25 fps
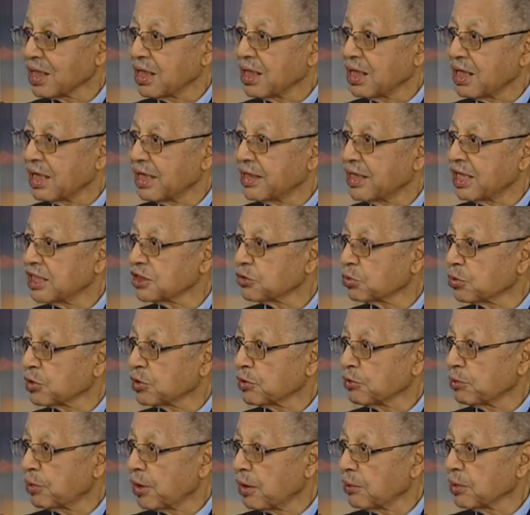And that's where
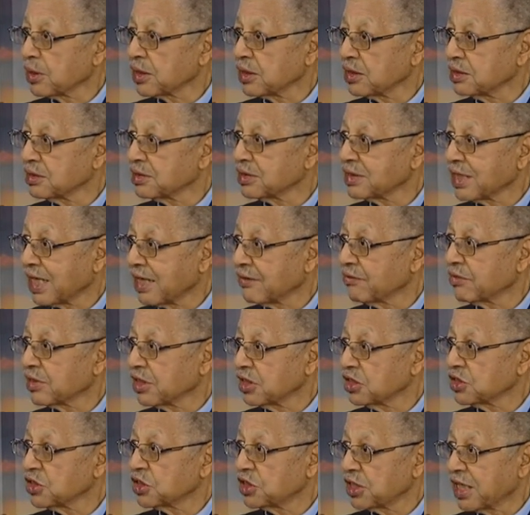the Republicans have a
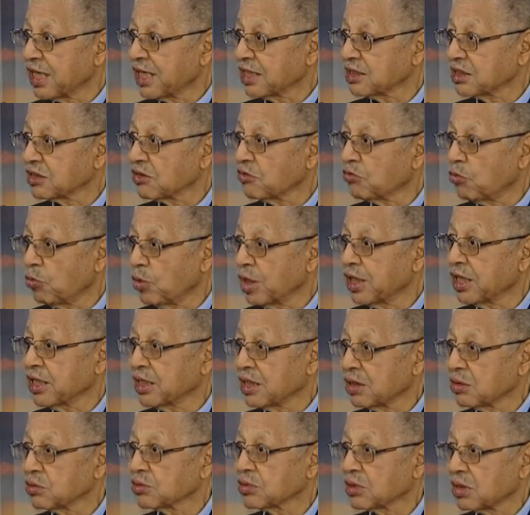good chance of
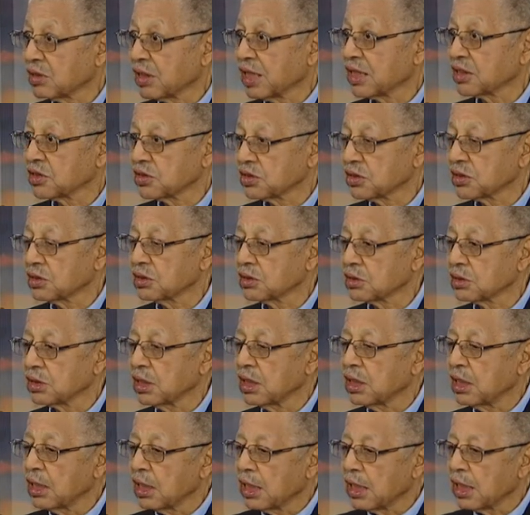winning those elections.
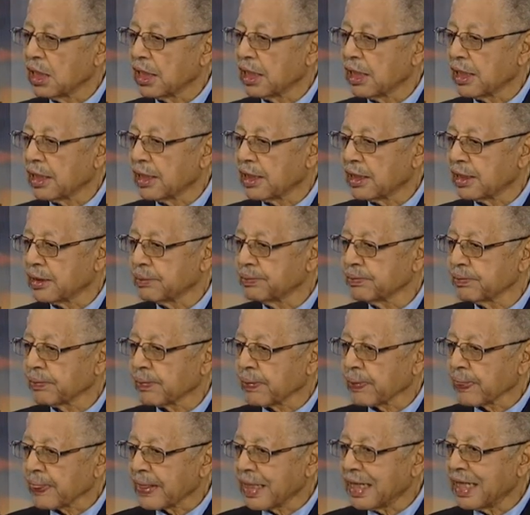
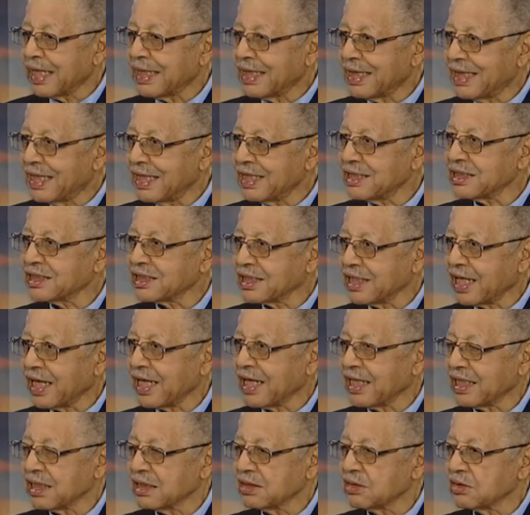In this
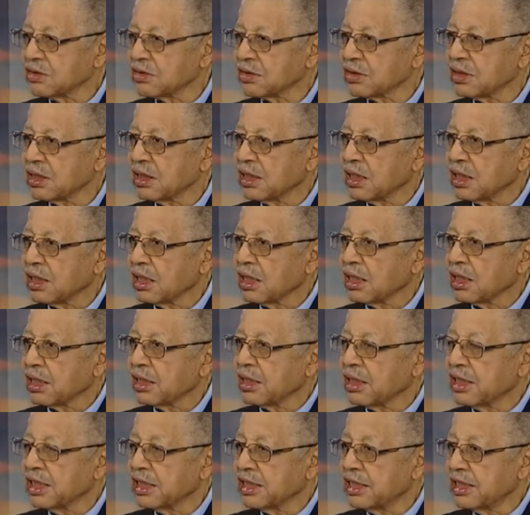case,
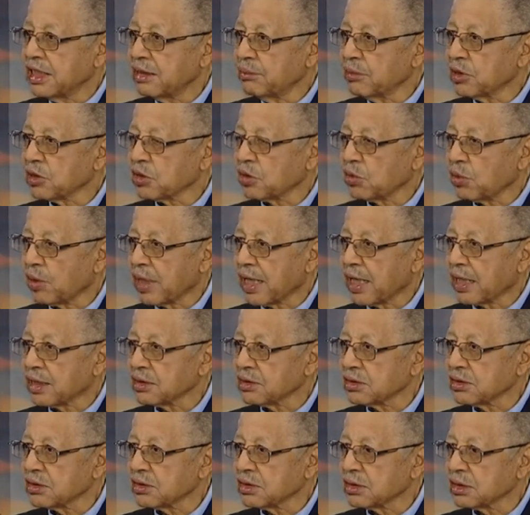the
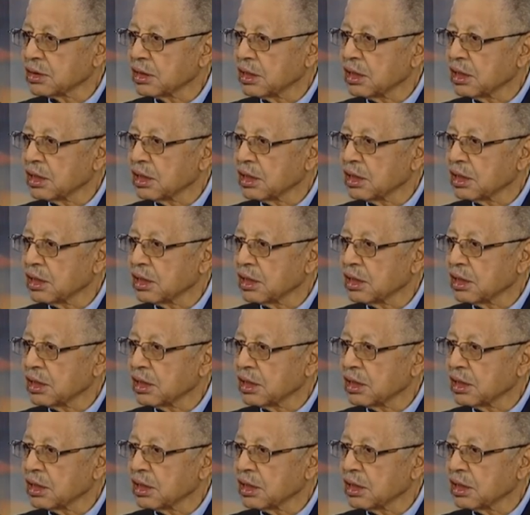Democrats